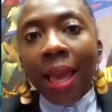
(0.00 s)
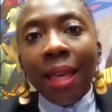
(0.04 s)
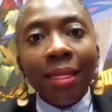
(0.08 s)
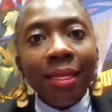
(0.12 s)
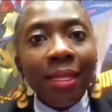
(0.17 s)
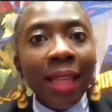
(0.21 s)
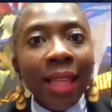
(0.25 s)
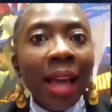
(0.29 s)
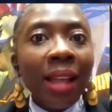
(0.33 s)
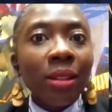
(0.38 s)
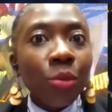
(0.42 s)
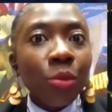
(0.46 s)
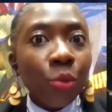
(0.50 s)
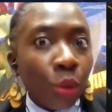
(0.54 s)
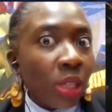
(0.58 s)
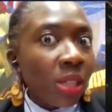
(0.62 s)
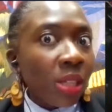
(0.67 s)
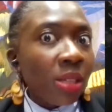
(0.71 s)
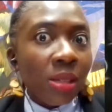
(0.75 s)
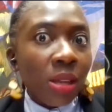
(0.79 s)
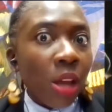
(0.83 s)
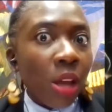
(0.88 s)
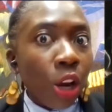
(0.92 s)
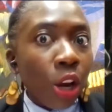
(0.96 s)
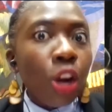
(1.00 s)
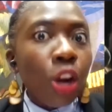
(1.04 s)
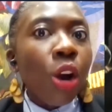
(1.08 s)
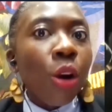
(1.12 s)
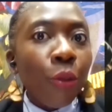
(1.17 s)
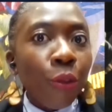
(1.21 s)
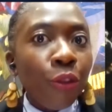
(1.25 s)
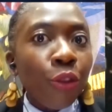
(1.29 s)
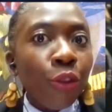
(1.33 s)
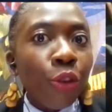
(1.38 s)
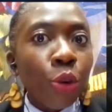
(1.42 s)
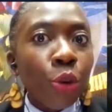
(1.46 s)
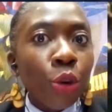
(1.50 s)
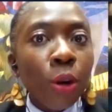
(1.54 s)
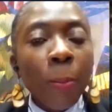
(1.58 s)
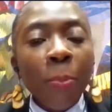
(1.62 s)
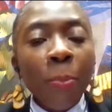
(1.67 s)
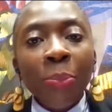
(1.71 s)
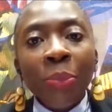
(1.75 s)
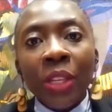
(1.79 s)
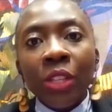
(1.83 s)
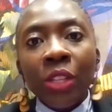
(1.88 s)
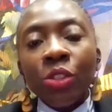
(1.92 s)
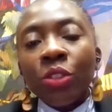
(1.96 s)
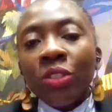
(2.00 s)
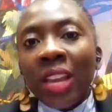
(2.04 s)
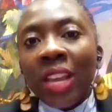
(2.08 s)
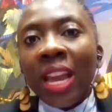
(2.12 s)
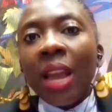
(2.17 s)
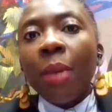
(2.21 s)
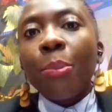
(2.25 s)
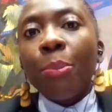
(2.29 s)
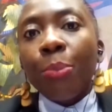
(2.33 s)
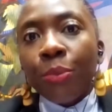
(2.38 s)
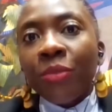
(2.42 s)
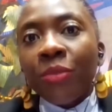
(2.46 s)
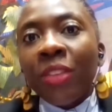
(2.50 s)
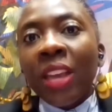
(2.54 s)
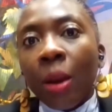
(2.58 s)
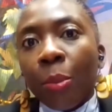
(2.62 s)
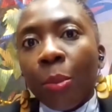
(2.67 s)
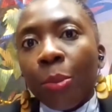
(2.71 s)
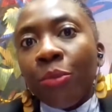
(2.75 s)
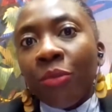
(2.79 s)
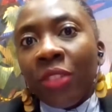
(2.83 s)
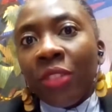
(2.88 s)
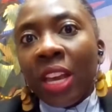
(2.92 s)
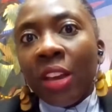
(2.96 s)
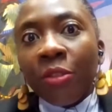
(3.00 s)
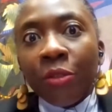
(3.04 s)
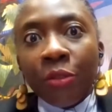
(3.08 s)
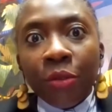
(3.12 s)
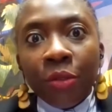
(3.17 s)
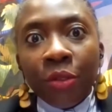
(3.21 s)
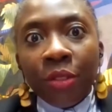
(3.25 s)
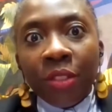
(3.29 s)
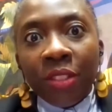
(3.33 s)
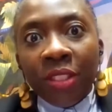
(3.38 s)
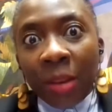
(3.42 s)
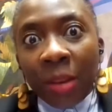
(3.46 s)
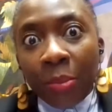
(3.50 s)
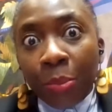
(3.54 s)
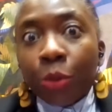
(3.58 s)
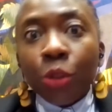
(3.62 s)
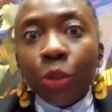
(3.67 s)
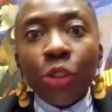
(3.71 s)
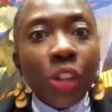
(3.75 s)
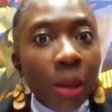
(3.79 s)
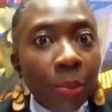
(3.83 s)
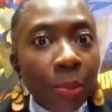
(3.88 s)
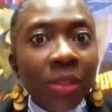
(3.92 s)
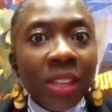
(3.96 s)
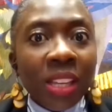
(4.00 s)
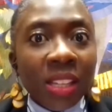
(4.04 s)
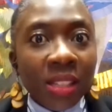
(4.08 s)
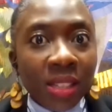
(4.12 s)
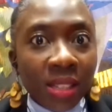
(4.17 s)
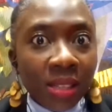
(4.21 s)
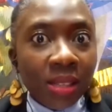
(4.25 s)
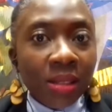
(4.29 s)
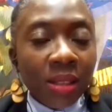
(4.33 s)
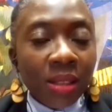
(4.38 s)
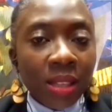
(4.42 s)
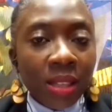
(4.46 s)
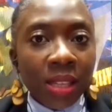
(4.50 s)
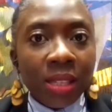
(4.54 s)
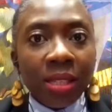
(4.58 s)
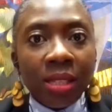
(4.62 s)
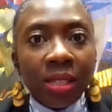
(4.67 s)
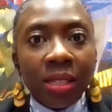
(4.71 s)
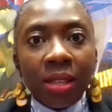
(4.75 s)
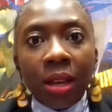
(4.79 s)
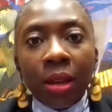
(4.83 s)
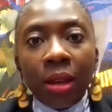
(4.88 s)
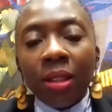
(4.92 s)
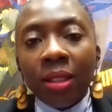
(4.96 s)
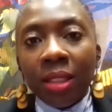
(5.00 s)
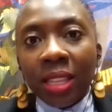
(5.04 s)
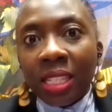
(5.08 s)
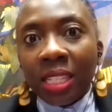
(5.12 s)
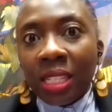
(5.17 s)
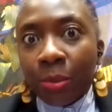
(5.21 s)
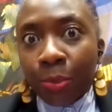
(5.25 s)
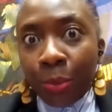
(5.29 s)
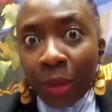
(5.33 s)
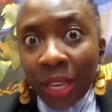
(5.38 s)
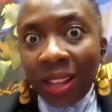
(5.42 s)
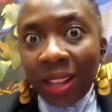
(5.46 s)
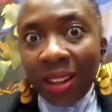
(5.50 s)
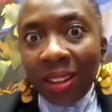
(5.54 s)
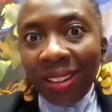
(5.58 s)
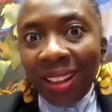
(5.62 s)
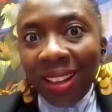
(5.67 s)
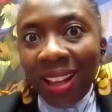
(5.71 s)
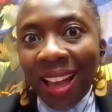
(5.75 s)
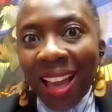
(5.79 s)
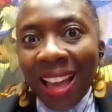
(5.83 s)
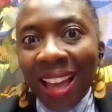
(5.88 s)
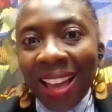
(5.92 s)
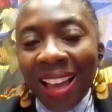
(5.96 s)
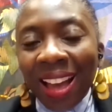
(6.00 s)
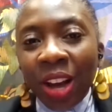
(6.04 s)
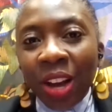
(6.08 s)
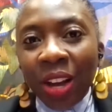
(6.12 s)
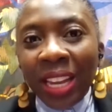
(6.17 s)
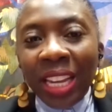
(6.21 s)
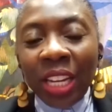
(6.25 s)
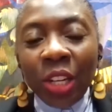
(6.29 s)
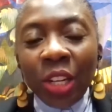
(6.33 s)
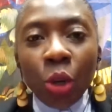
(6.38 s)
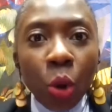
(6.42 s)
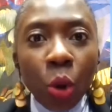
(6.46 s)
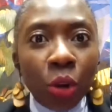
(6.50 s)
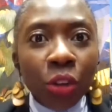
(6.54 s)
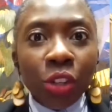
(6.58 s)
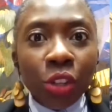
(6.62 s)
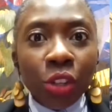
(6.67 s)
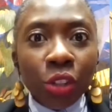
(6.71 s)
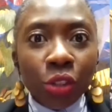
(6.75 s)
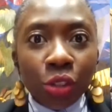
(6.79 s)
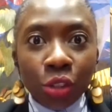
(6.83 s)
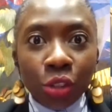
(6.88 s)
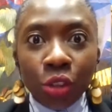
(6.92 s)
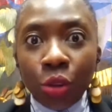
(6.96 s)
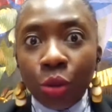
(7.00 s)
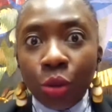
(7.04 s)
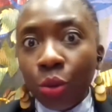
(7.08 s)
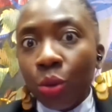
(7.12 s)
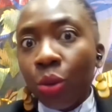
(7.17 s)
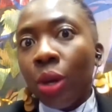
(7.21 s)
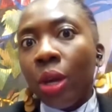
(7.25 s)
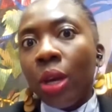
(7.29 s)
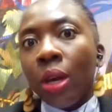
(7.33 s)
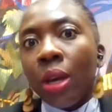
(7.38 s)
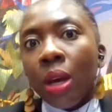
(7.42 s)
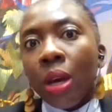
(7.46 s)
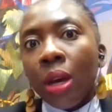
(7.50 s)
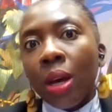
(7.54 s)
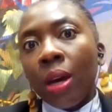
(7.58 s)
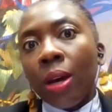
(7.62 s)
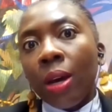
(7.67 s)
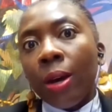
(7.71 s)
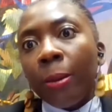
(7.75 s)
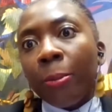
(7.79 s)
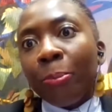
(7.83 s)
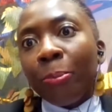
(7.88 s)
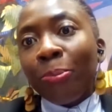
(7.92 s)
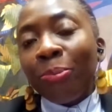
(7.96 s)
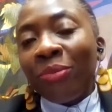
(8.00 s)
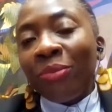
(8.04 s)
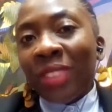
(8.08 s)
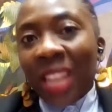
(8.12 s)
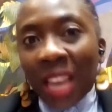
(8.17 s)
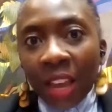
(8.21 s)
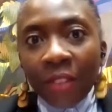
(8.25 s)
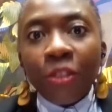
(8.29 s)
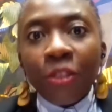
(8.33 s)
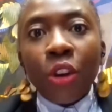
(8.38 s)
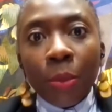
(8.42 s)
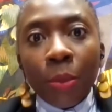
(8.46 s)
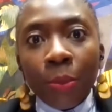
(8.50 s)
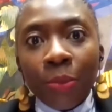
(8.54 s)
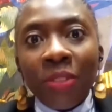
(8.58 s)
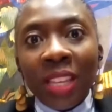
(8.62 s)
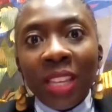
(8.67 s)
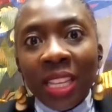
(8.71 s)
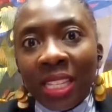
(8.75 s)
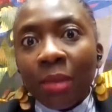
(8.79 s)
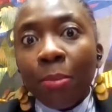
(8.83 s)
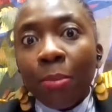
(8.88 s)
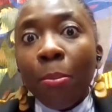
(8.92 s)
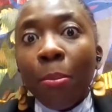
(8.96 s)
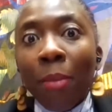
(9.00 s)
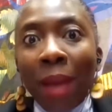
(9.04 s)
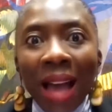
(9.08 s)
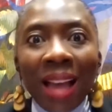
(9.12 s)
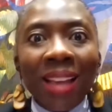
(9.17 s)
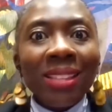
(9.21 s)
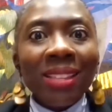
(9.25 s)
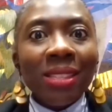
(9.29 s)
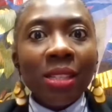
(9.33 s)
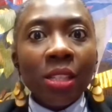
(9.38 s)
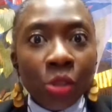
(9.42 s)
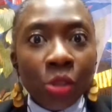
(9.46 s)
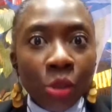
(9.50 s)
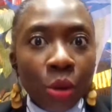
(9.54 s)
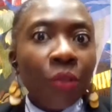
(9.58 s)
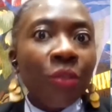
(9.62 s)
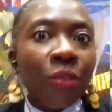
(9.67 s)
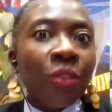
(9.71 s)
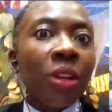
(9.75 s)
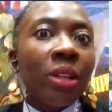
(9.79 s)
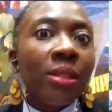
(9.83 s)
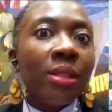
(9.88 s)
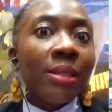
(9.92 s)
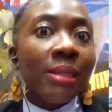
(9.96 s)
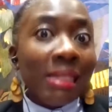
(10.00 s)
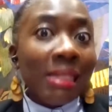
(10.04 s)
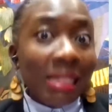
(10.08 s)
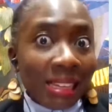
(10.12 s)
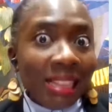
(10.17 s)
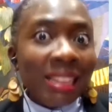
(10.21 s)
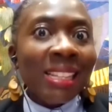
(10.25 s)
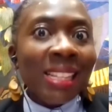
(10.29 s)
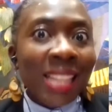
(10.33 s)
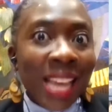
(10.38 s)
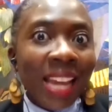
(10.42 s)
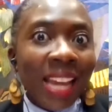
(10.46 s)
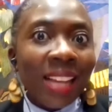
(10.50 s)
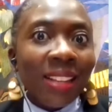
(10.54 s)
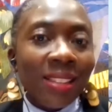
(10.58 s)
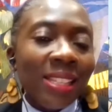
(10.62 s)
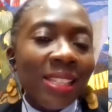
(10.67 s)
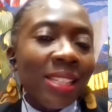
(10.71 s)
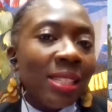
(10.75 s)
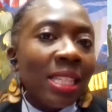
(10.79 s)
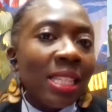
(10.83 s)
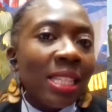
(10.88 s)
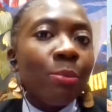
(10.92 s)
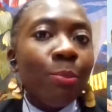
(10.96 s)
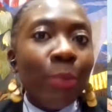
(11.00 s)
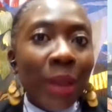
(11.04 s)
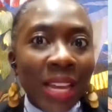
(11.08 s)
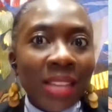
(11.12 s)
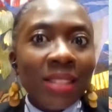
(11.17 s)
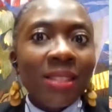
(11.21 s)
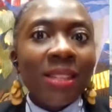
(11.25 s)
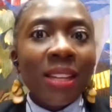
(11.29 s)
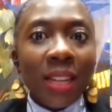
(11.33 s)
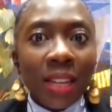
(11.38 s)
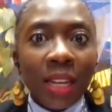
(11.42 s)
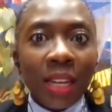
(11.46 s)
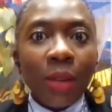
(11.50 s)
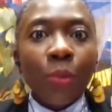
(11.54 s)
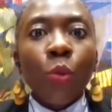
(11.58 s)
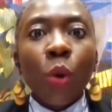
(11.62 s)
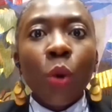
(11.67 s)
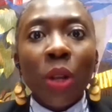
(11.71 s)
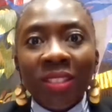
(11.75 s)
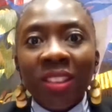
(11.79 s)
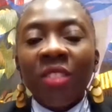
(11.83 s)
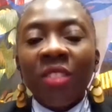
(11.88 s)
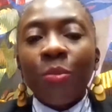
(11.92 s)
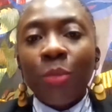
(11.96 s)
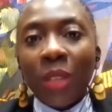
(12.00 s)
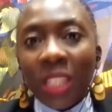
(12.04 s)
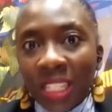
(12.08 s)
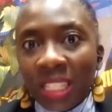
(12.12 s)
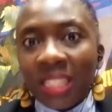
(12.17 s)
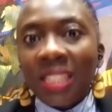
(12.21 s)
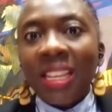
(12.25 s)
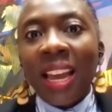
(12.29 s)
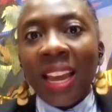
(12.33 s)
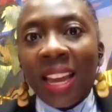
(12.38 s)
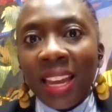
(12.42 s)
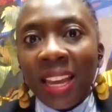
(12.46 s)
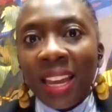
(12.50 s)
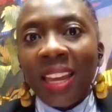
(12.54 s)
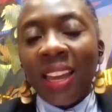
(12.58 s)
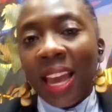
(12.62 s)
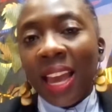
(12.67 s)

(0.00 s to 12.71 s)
That was unlawful. So they put up this bill in order to develop this mass surveillance state. This is basically what they've been saying,